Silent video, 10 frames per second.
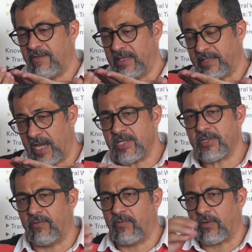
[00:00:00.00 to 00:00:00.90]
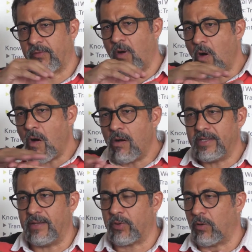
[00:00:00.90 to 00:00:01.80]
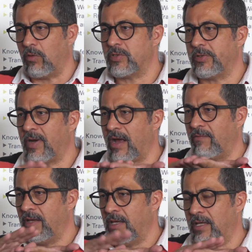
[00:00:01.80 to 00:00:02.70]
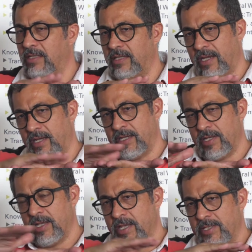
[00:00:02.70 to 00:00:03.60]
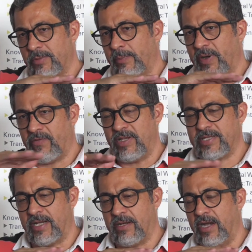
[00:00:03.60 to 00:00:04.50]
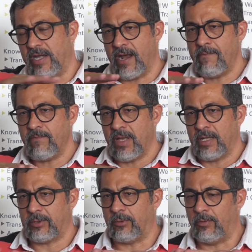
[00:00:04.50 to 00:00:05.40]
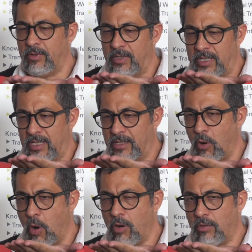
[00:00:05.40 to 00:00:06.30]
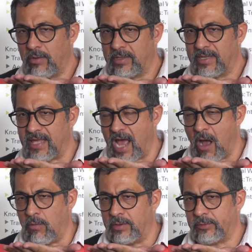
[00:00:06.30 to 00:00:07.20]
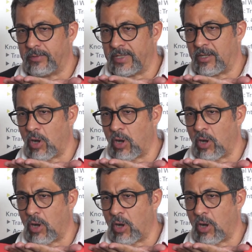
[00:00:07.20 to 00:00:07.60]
infiltration from all the products you have in the superficial area to go down to the